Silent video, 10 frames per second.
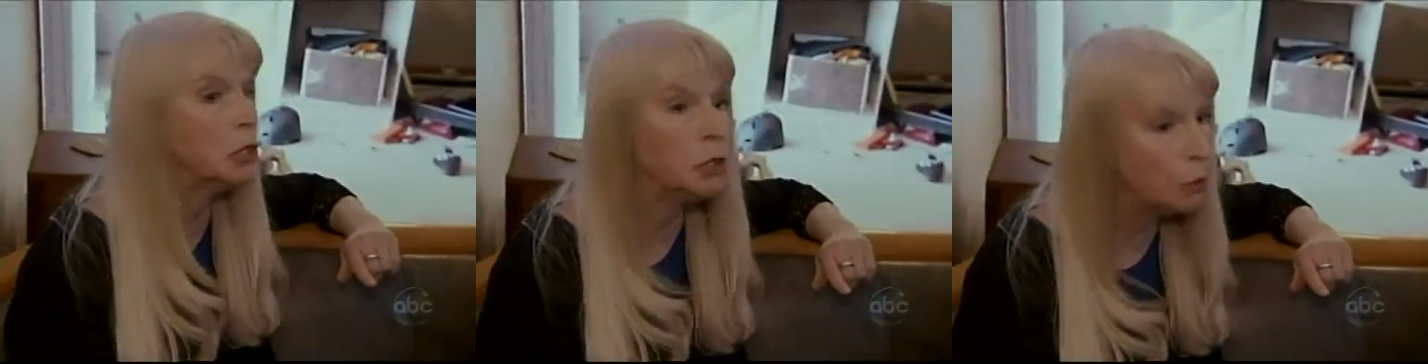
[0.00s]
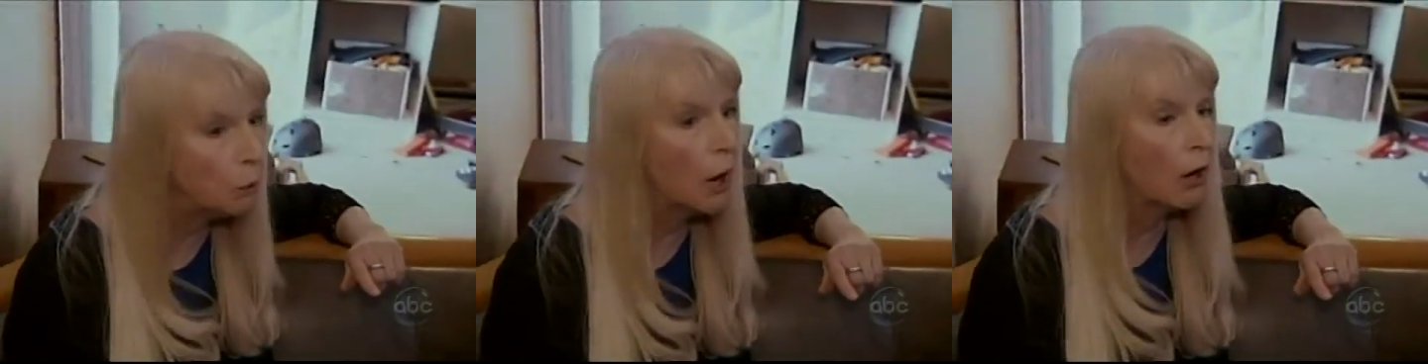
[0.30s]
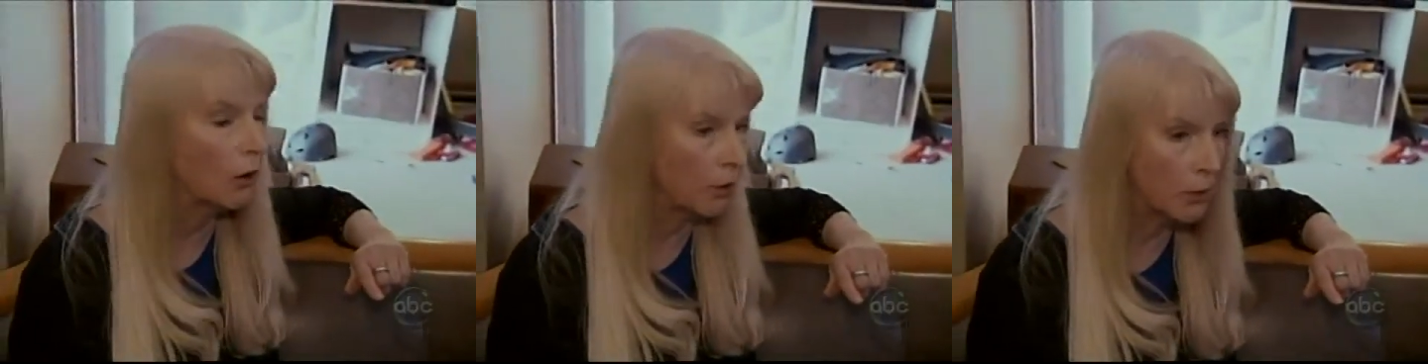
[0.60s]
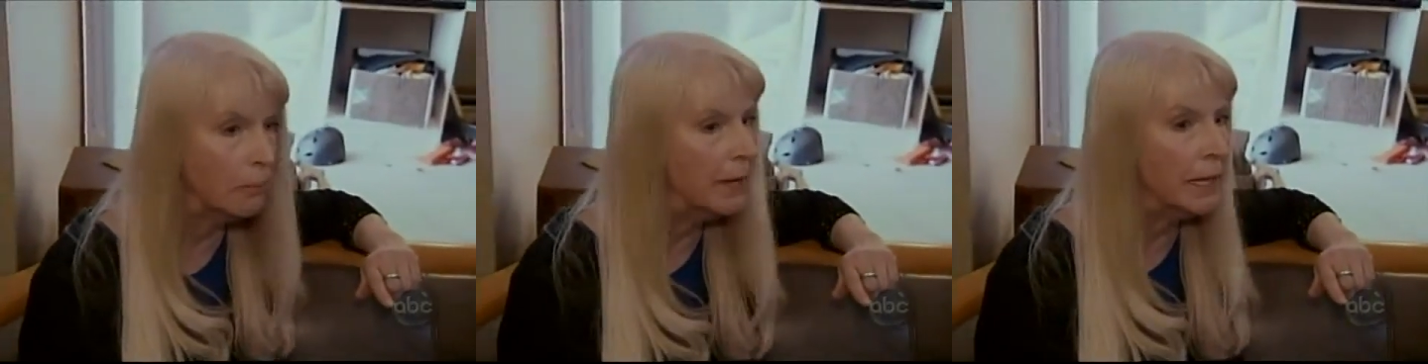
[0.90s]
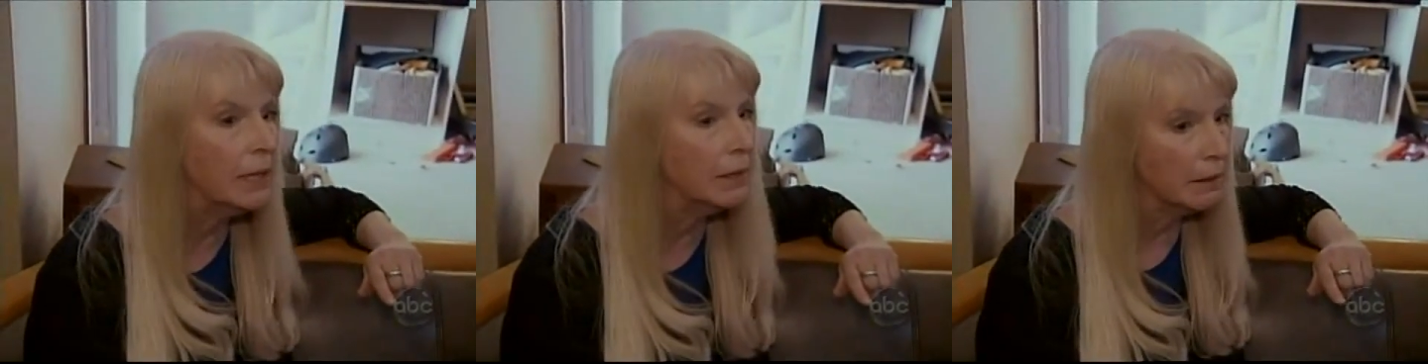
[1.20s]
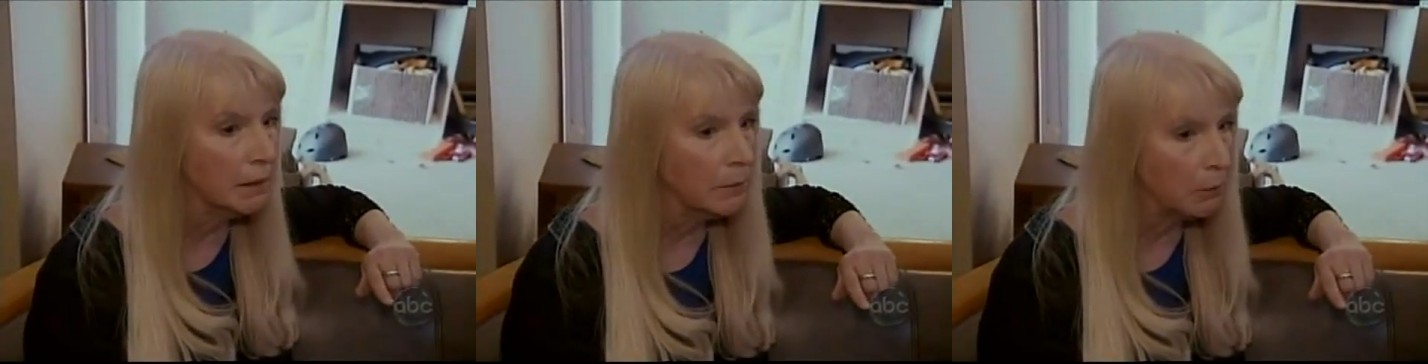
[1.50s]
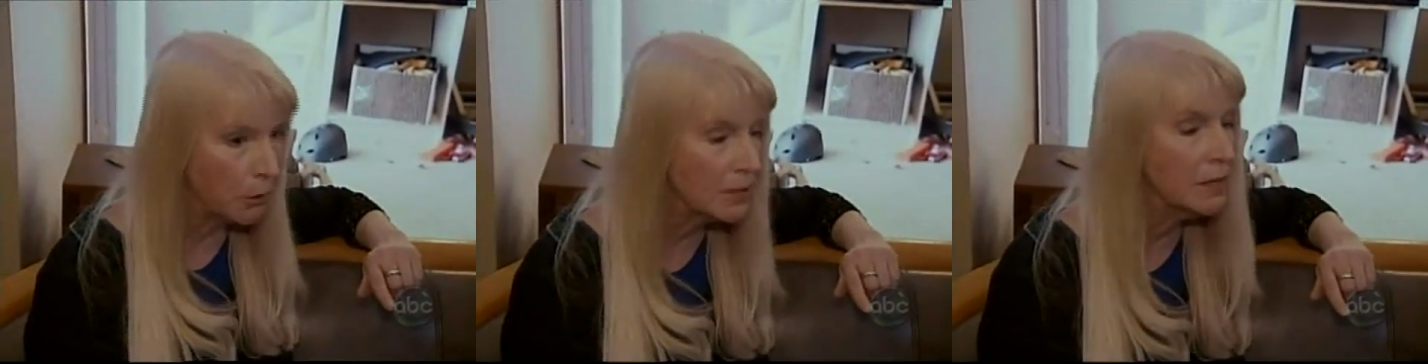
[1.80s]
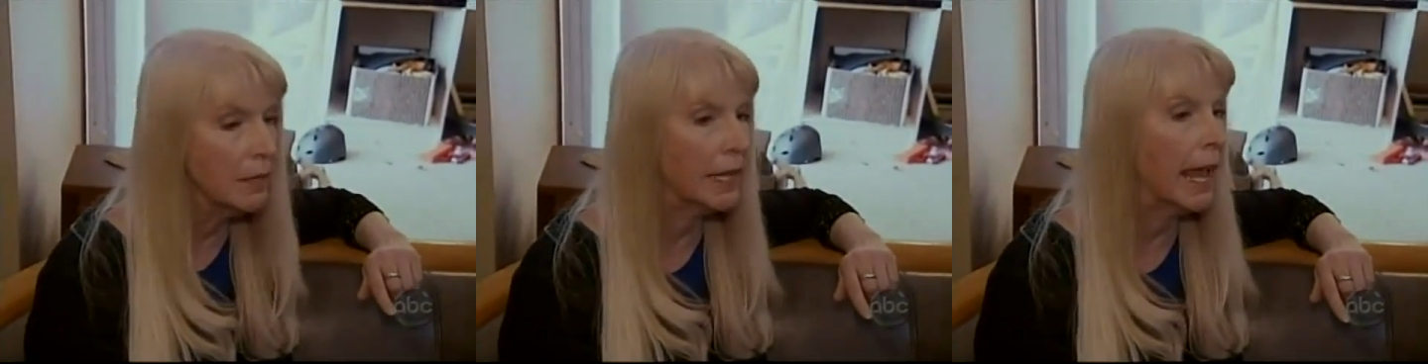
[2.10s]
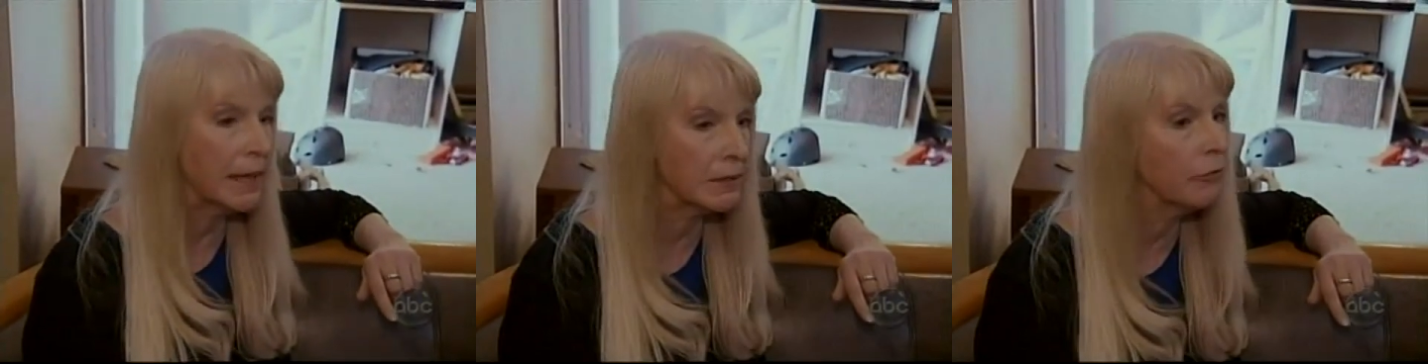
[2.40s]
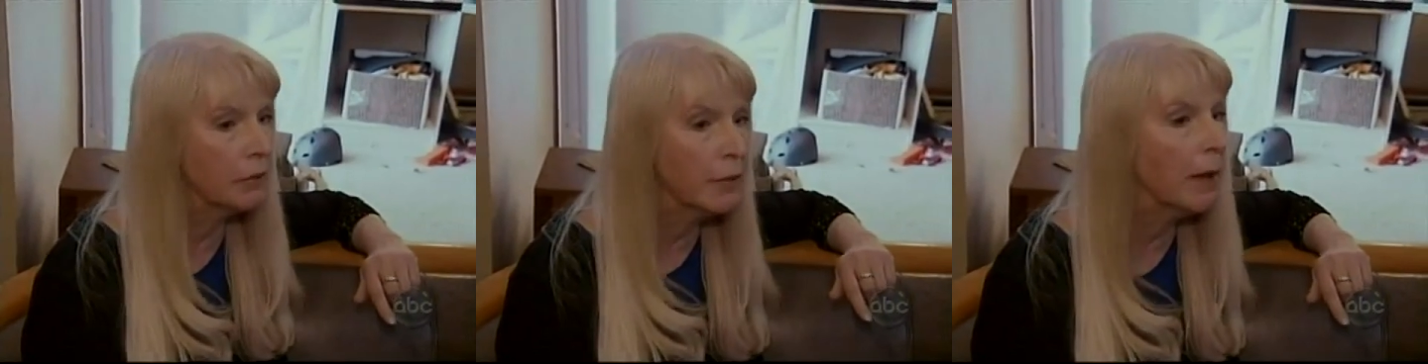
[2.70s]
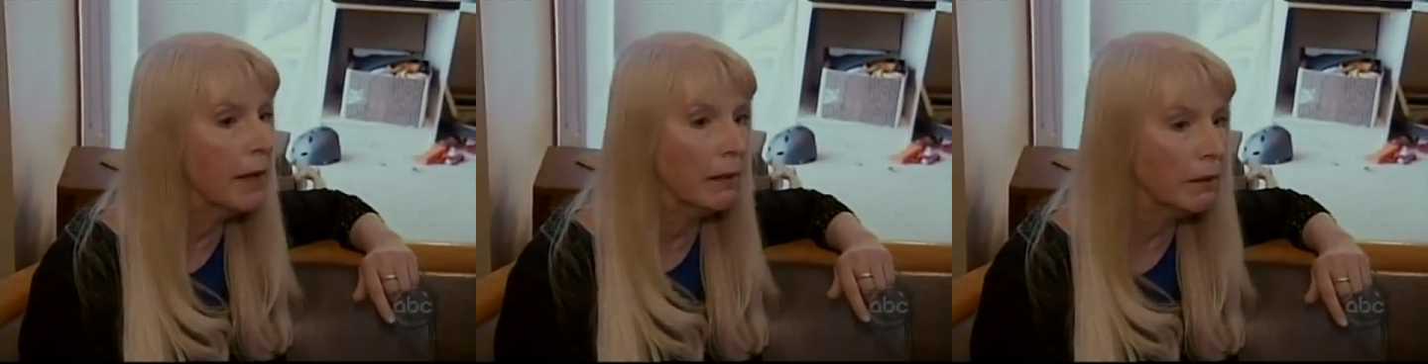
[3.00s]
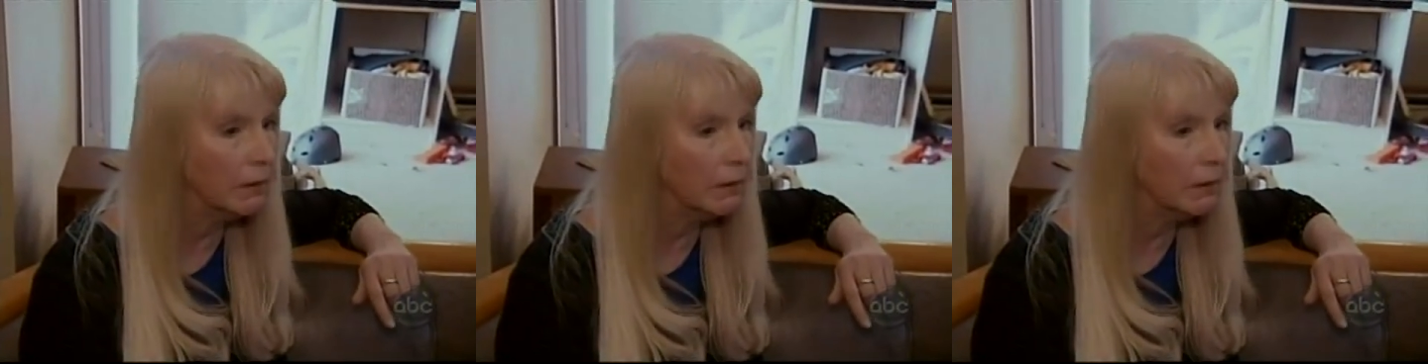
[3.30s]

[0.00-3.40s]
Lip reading: You hurt me personally as a female.